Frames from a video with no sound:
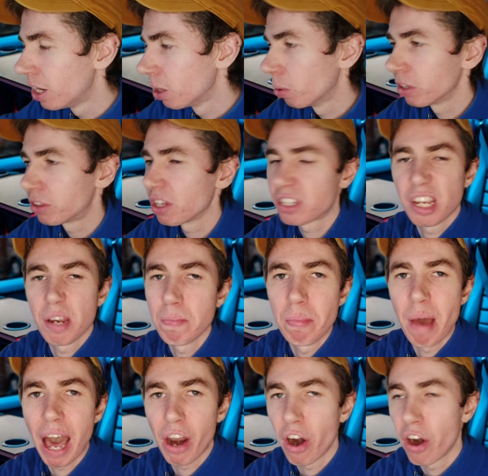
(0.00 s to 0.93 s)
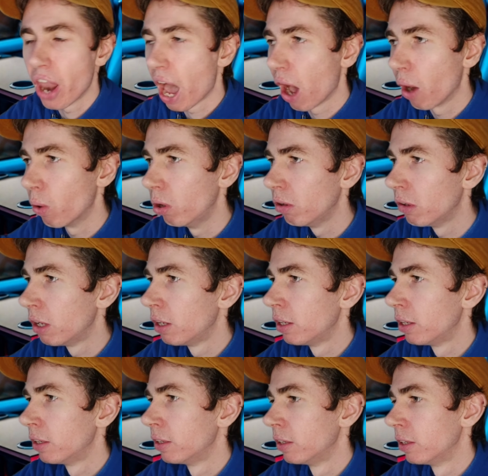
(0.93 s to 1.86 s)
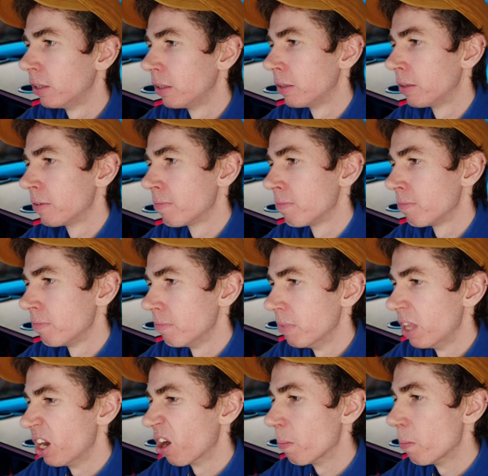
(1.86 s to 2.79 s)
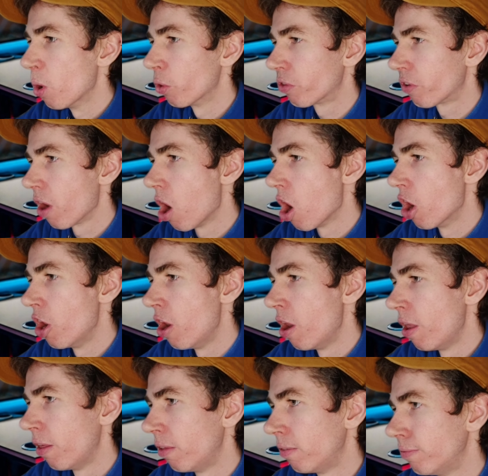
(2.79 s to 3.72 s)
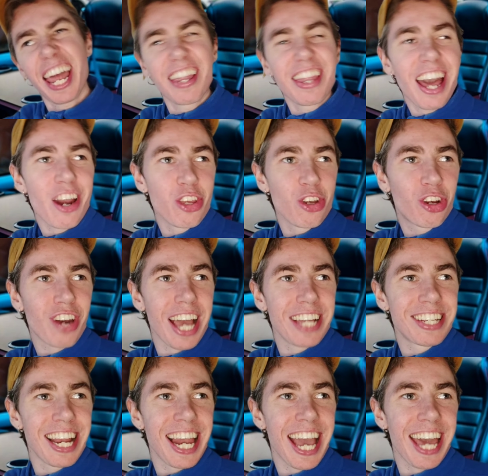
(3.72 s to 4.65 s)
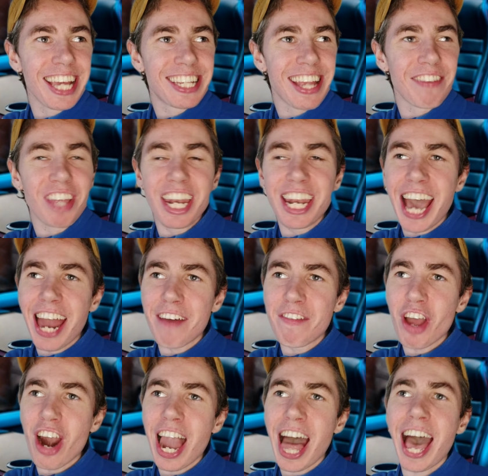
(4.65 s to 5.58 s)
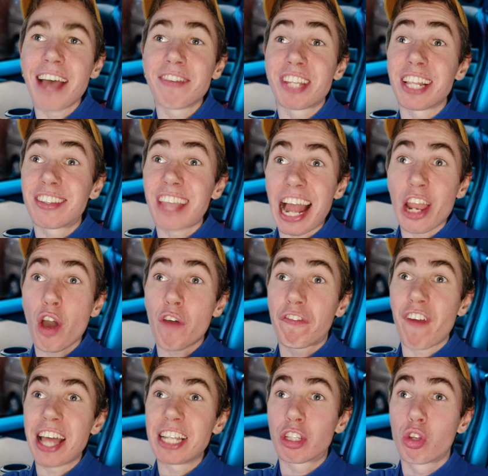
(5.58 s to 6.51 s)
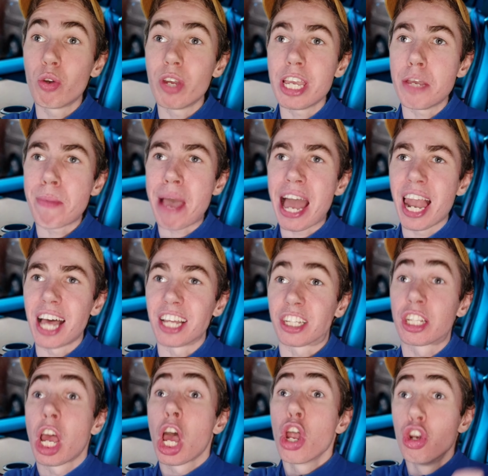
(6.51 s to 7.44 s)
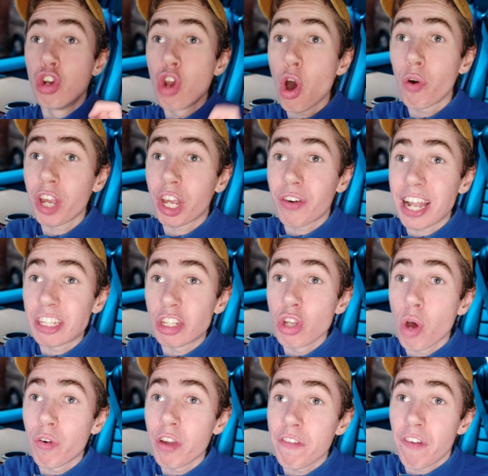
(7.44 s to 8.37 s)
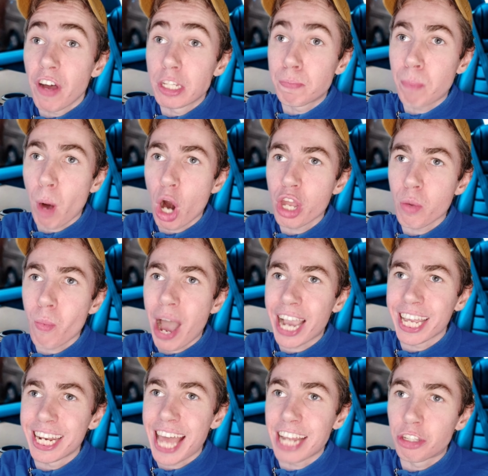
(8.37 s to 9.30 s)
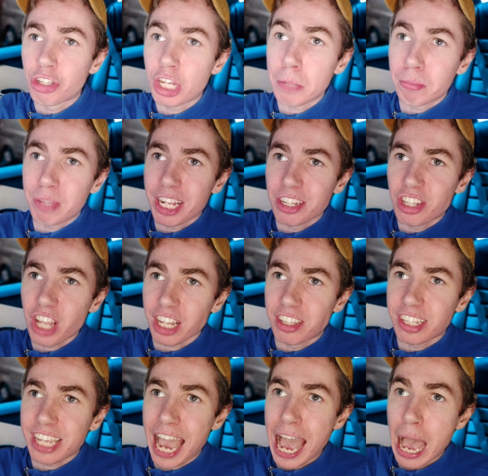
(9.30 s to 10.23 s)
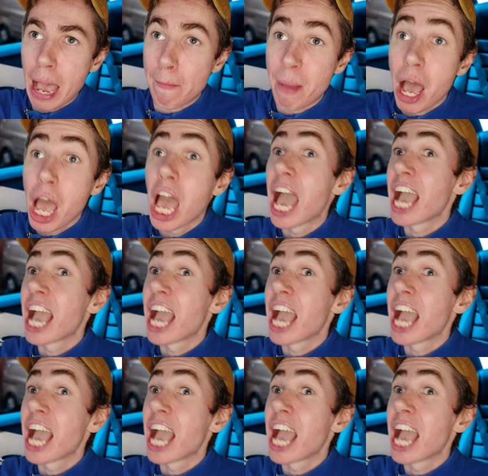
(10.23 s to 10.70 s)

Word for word: what does it matter now? They are both gone. Get in there, you crazy ladies have the night of your lives and tell your friends to email us. No regrets, no refunds, party wagon at cheapdeals.scam